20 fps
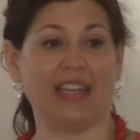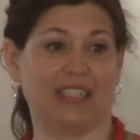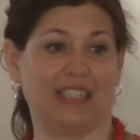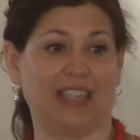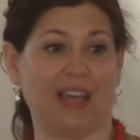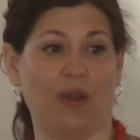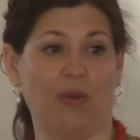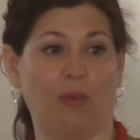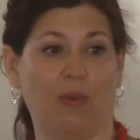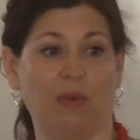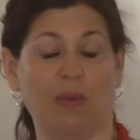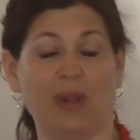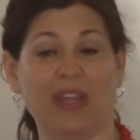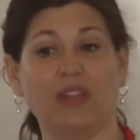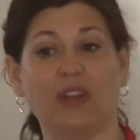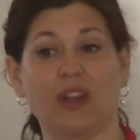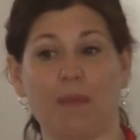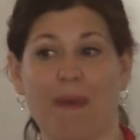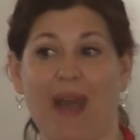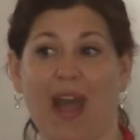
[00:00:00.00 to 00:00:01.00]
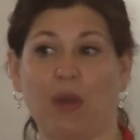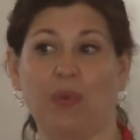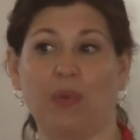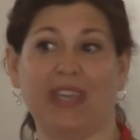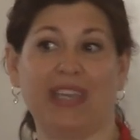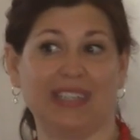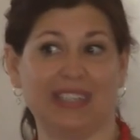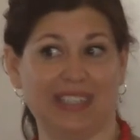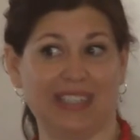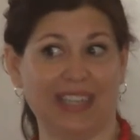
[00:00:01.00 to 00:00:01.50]
that when we look back, we
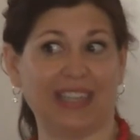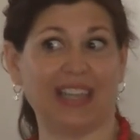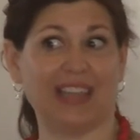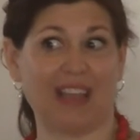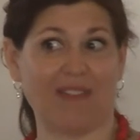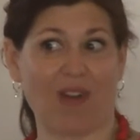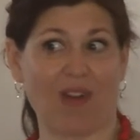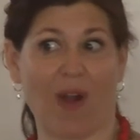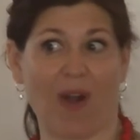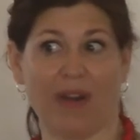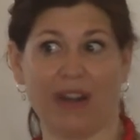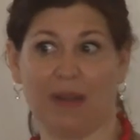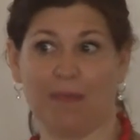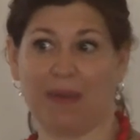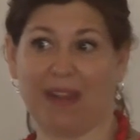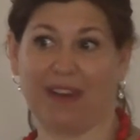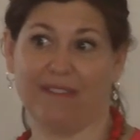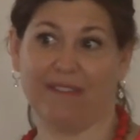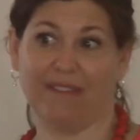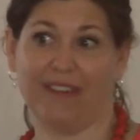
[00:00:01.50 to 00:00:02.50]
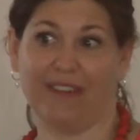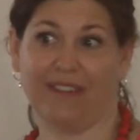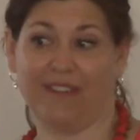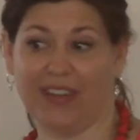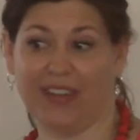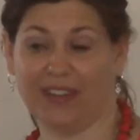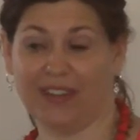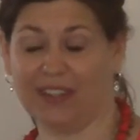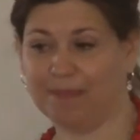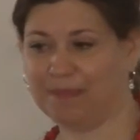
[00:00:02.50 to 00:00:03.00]
can see that they've already been
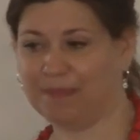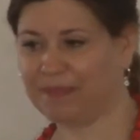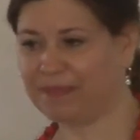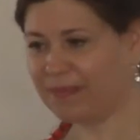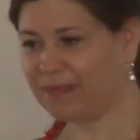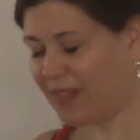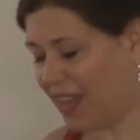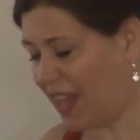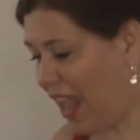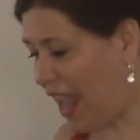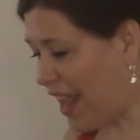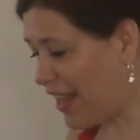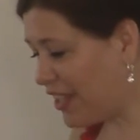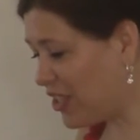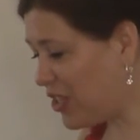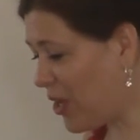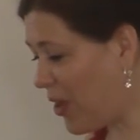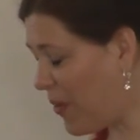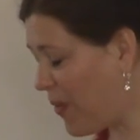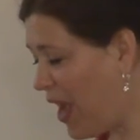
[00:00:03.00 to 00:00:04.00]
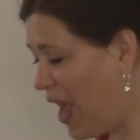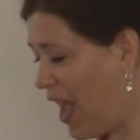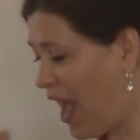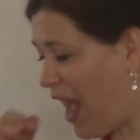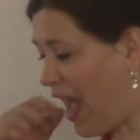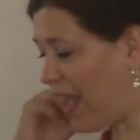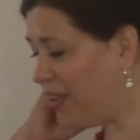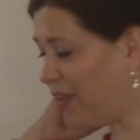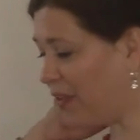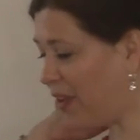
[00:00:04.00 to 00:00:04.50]
fulfilled. And so
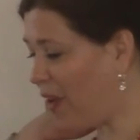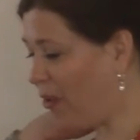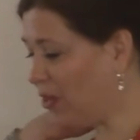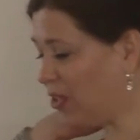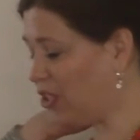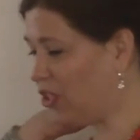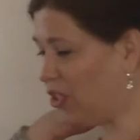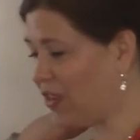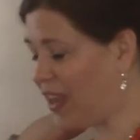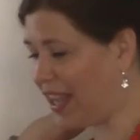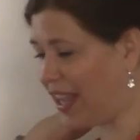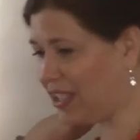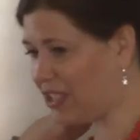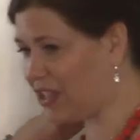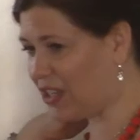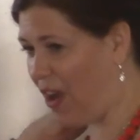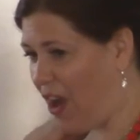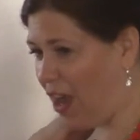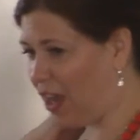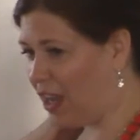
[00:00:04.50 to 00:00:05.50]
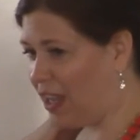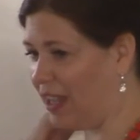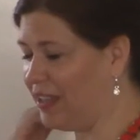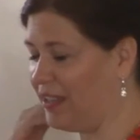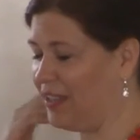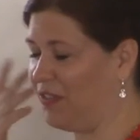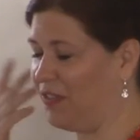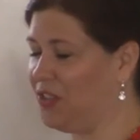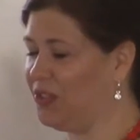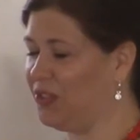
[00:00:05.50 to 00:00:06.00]
I don't know, did you guys talk, uh, if you,